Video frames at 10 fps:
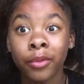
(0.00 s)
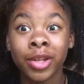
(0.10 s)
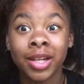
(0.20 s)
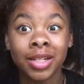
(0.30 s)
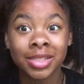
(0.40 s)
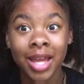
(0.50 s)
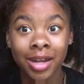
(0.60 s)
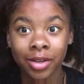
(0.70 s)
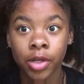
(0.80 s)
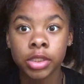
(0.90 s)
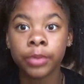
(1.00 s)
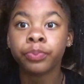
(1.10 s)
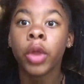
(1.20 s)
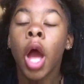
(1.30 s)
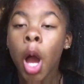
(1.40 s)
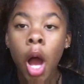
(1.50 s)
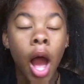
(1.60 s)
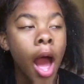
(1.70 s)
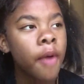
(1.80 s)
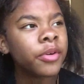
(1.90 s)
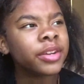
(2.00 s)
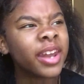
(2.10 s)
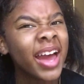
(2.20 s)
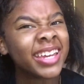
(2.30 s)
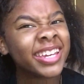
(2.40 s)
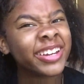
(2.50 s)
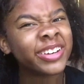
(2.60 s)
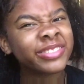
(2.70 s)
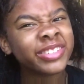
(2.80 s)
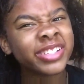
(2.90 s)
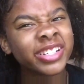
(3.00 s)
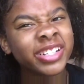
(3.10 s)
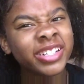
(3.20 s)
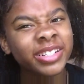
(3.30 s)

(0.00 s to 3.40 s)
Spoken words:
My reading is kind of crazy. I would not get over